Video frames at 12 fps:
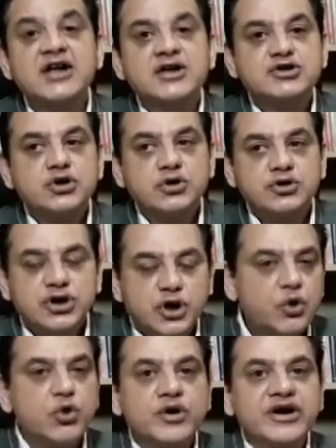So the
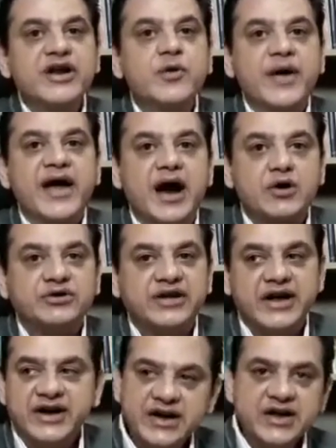only way out
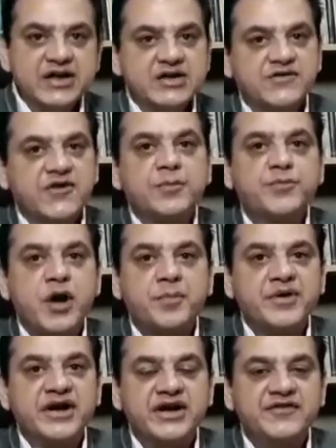then is for a
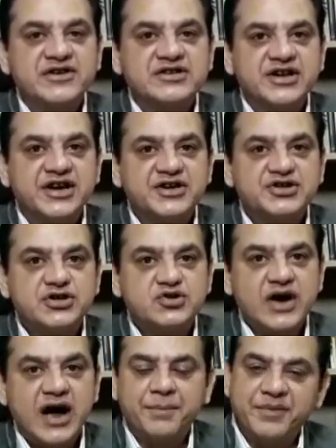proper investigation to
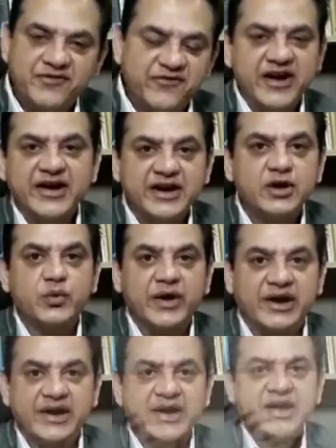happen fair and
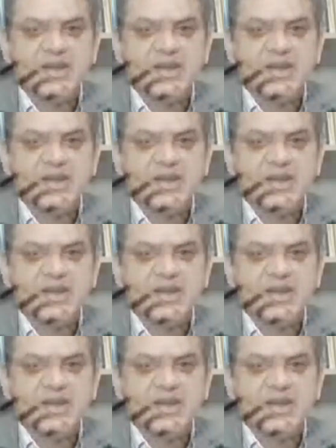quickly,